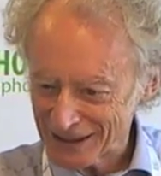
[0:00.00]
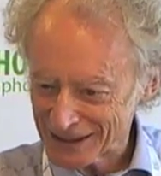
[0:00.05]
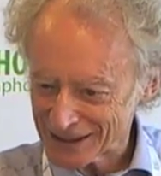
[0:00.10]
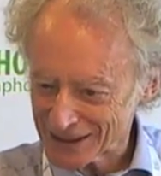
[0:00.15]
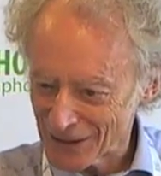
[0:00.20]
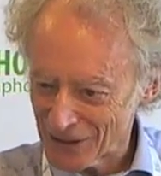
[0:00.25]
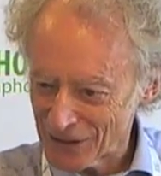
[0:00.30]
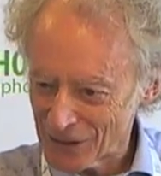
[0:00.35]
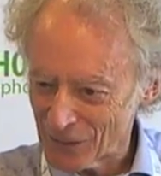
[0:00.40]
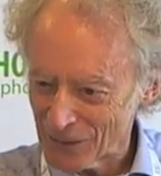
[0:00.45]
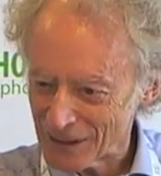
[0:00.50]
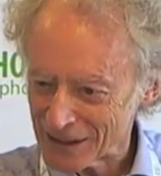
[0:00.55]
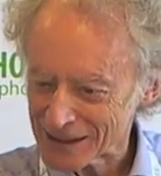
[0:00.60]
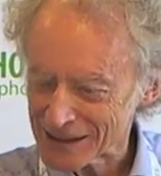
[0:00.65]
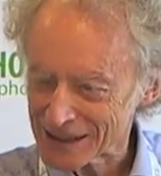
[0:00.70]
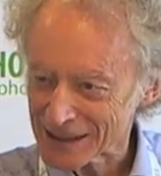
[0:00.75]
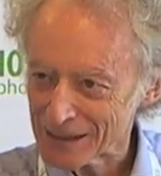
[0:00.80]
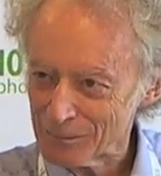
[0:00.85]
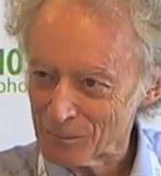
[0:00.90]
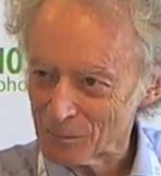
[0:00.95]
It's only when
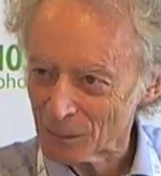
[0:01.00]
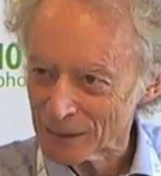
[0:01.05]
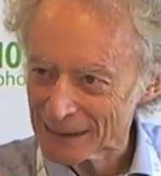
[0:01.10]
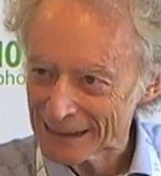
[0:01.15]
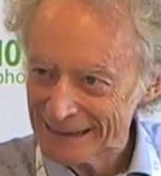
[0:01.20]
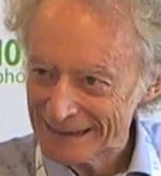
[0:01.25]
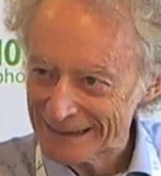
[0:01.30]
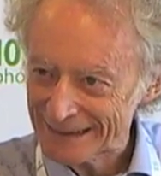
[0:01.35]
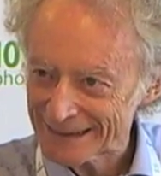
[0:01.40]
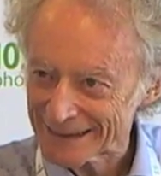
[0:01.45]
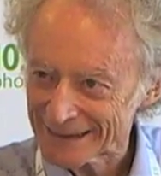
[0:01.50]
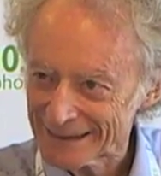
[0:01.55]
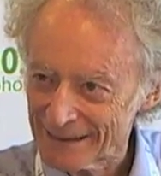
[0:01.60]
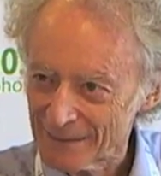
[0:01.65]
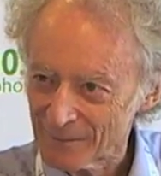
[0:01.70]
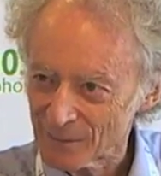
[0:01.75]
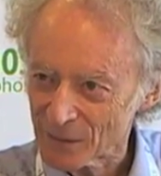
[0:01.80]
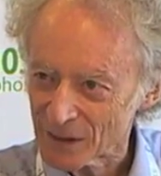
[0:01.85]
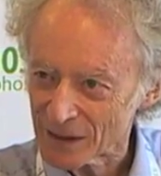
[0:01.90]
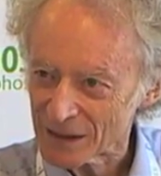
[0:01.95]
it's complete
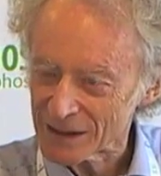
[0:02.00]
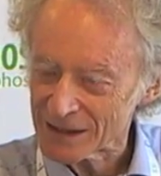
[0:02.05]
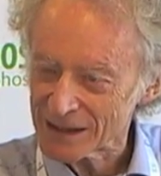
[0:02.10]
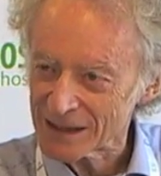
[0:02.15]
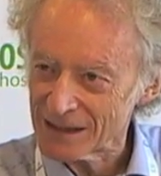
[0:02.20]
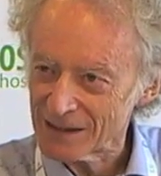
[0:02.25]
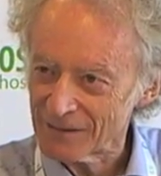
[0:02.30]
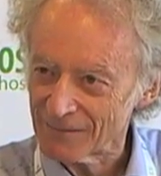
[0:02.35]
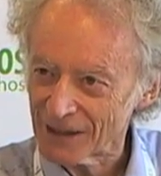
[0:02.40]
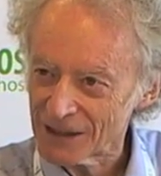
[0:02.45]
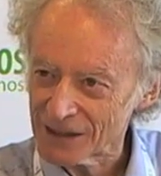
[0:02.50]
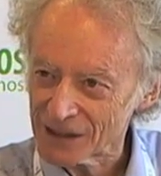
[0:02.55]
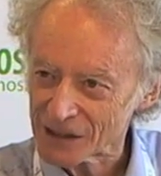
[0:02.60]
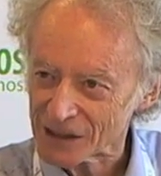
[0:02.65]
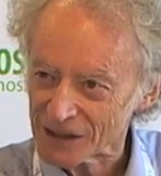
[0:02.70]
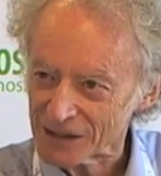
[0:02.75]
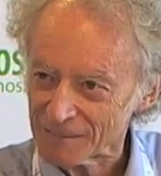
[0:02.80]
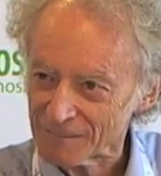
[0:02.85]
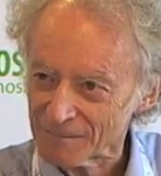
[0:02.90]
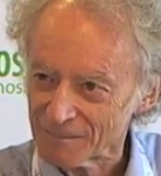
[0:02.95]
that it's
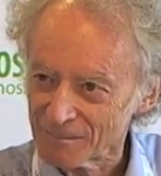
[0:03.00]
innovation.